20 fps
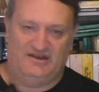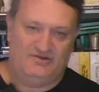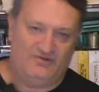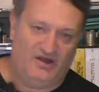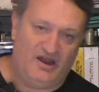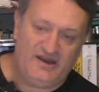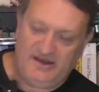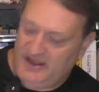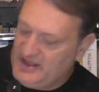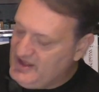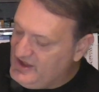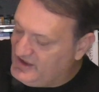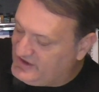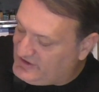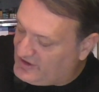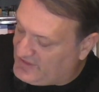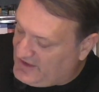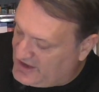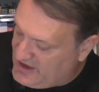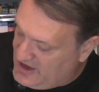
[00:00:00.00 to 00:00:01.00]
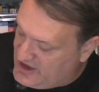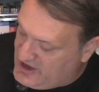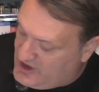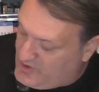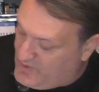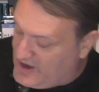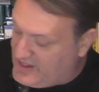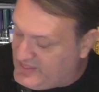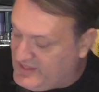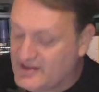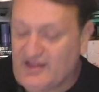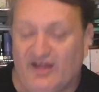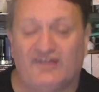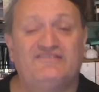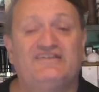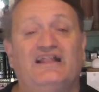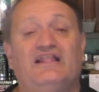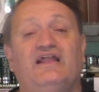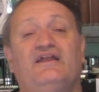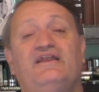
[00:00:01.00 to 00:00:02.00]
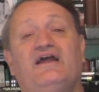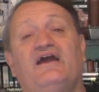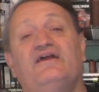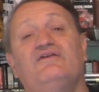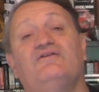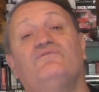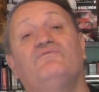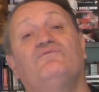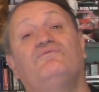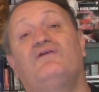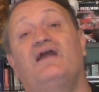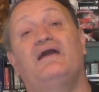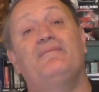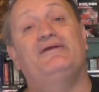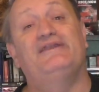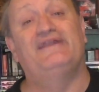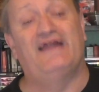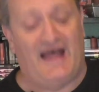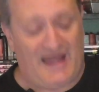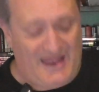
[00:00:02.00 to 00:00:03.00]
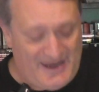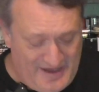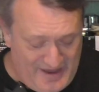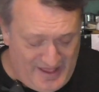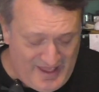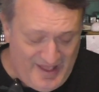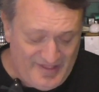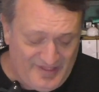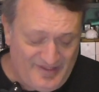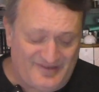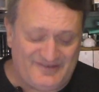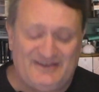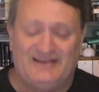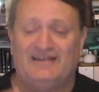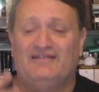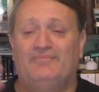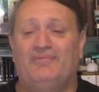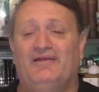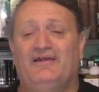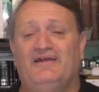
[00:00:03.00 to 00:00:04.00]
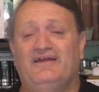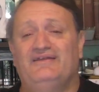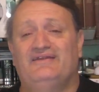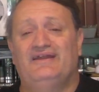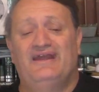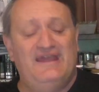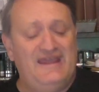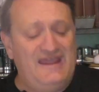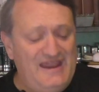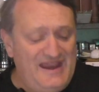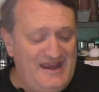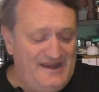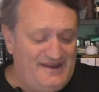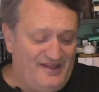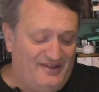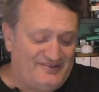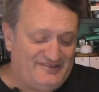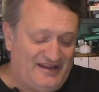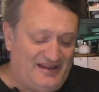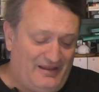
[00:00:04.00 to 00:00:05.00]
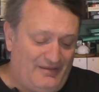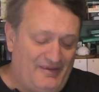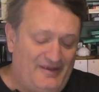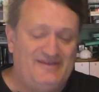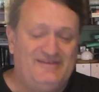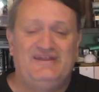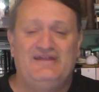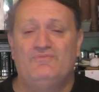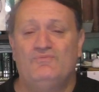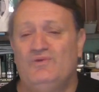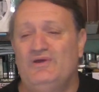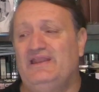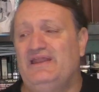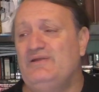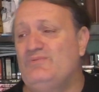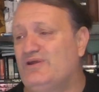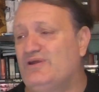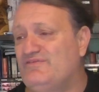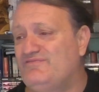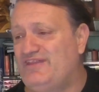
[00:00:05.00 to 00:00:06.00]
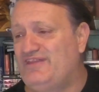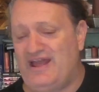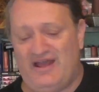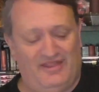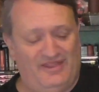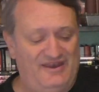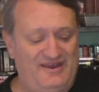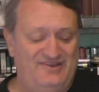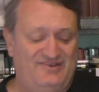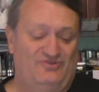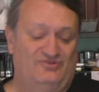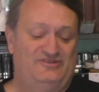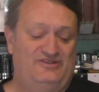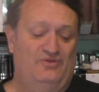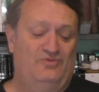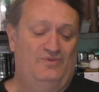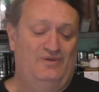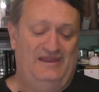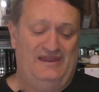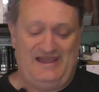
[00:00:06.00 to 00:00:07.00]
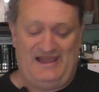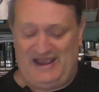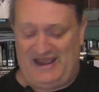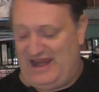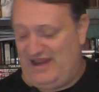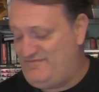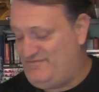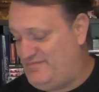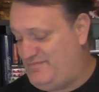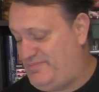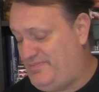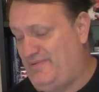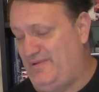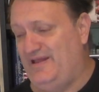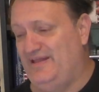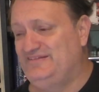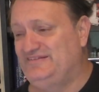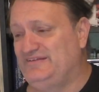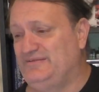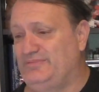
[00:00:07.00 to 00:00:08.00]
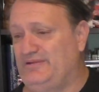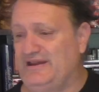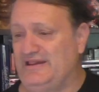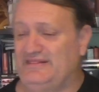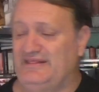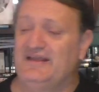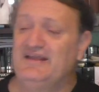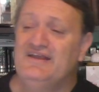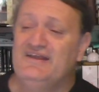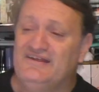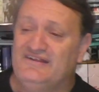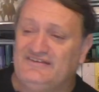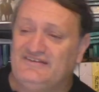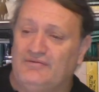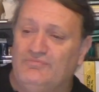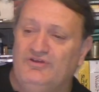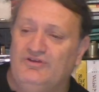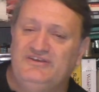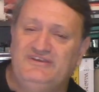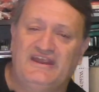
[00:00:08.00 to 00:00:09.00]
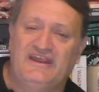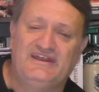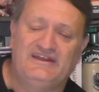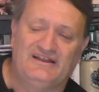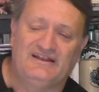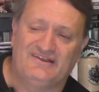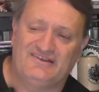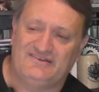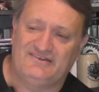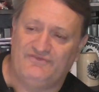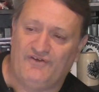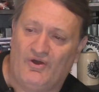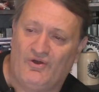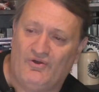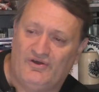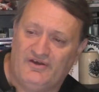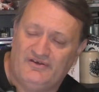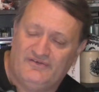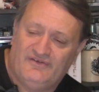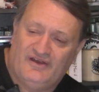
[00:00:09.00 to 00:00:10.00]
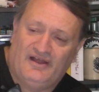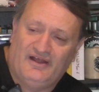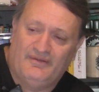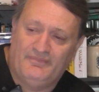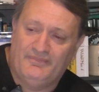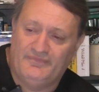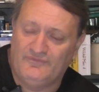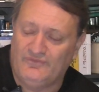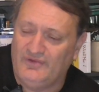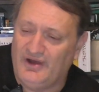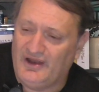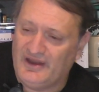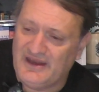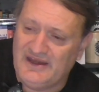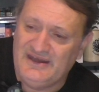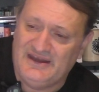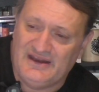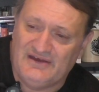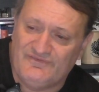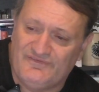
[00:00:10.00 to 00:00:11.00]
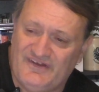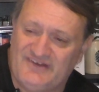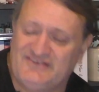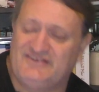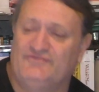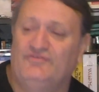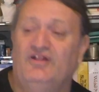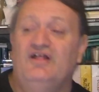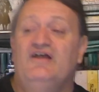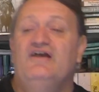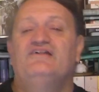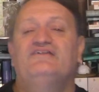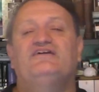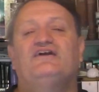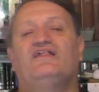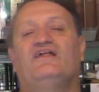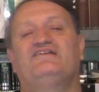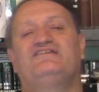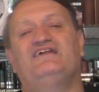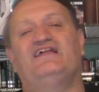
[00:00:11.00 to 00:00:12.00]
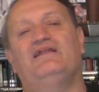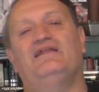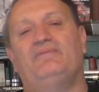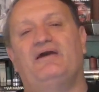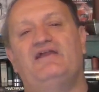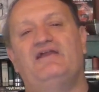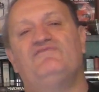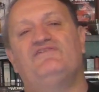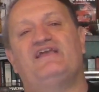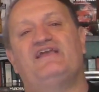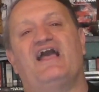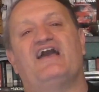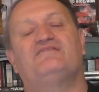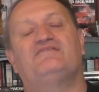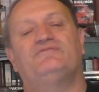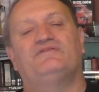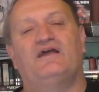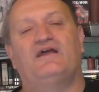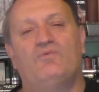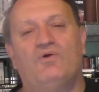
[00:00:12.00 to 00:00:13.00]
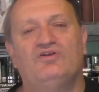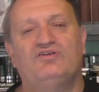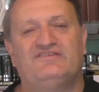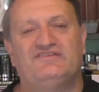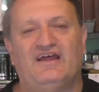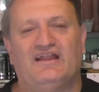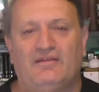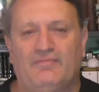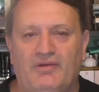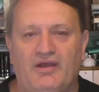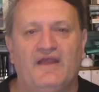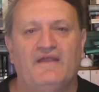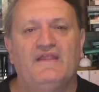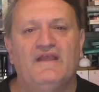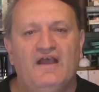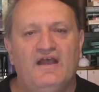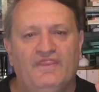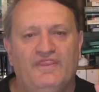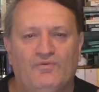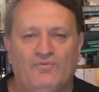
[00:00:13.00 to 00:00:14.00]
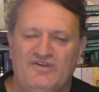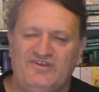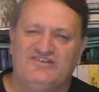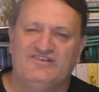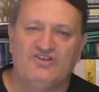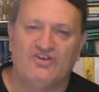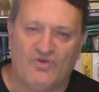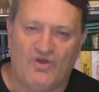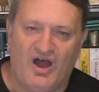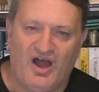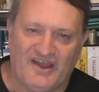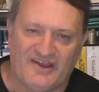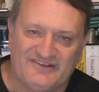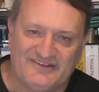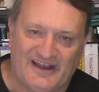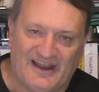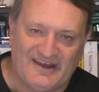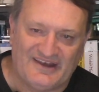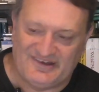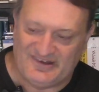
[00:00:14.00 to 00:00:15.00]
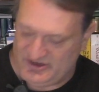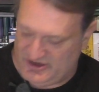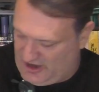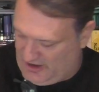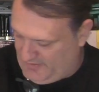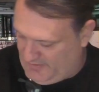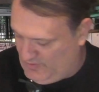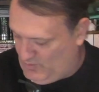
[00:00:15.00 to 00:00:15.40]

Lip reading: right? So they didn't do anything. They'll celebrate Ramadan, they'll celebrate Eid, they'll celebrate Dim Willie, whatever the hell that is, or Dil Willie, I can't even pronounce the bloody thing, some ridiculous foreign Indian festival. So they'll celebrate everything else, but they won't celebrate the risen Christ, ladies and gentlemen.